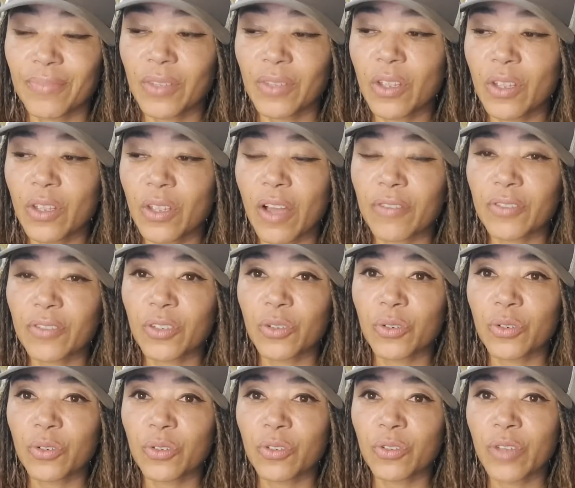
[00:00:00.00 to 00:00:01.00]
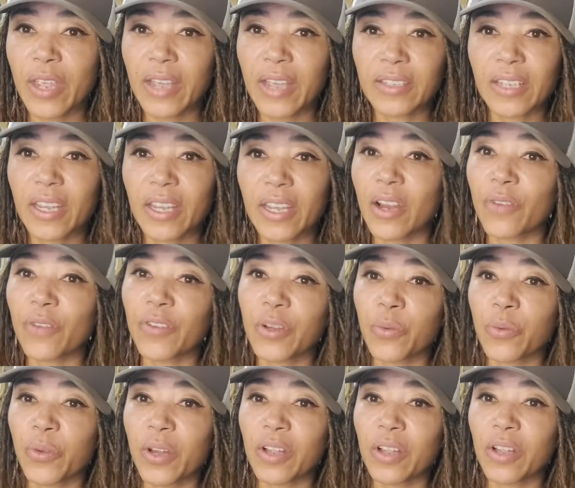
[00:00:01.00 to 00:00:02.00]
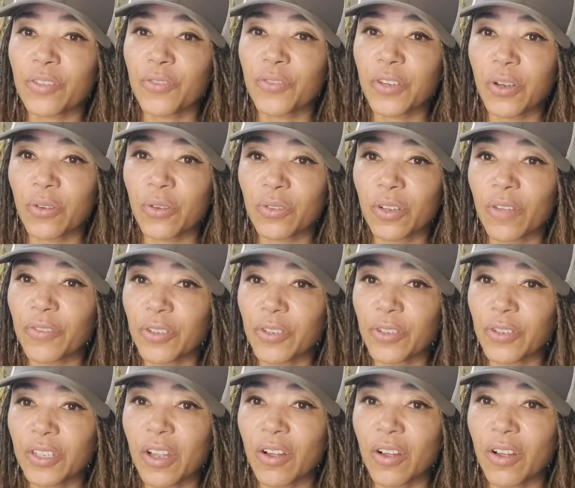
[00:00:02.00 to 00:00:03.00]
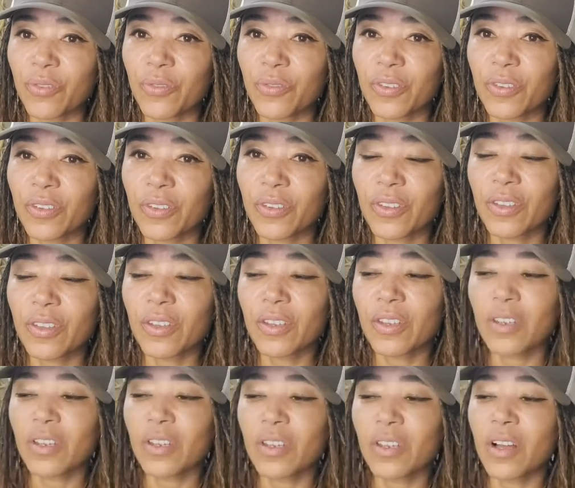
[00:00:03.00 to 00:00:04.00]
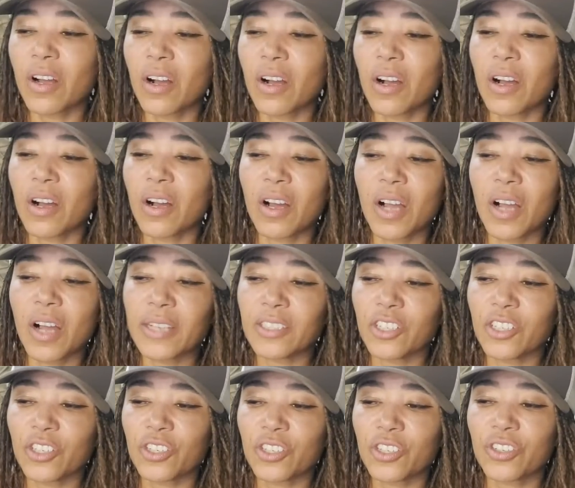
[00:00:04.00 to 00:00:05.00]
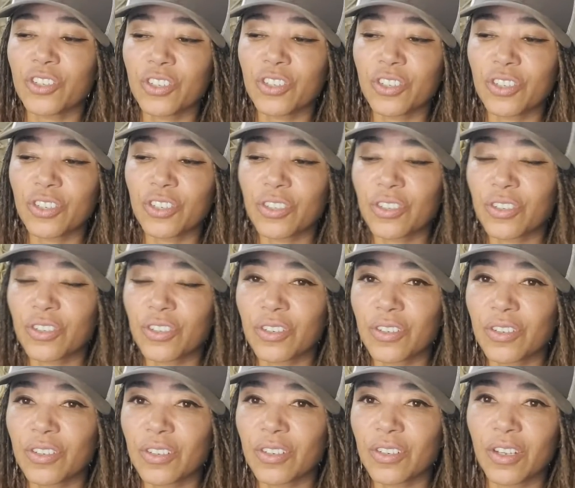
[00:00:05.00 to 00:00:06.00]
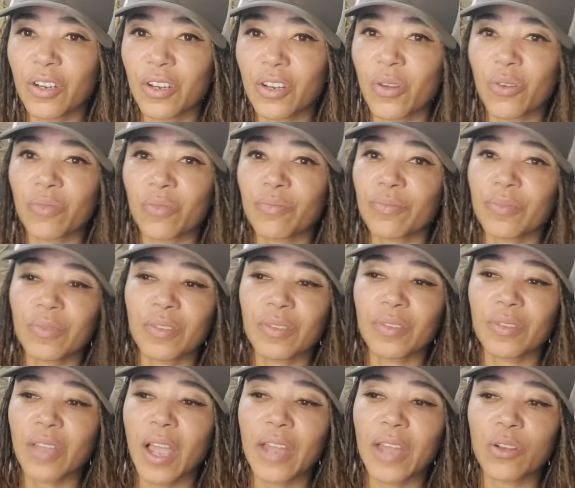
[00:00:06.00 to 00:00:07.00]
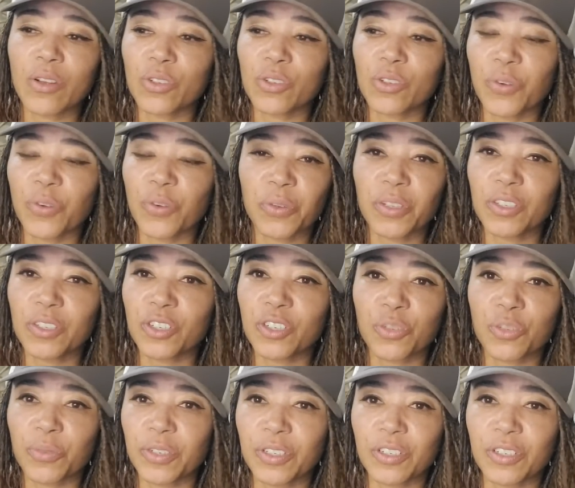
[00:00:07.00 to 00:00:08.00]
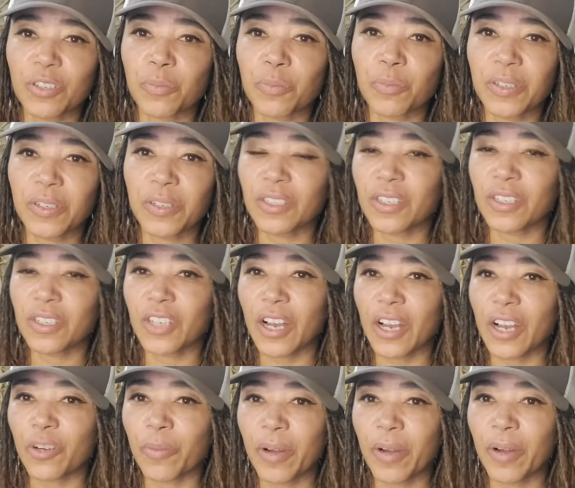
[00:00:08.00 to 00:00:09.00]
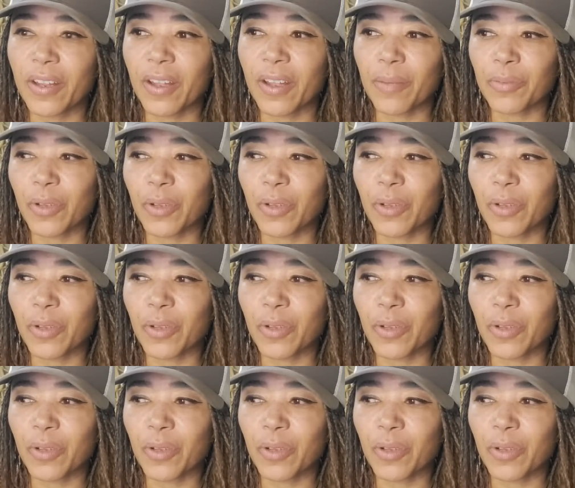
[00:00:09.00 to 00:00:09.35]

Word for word: You have to, you can't take care of anyone else if you don't love yourself. Uh, I just, you know, I know it's for religious reasons, but does it jack your body up?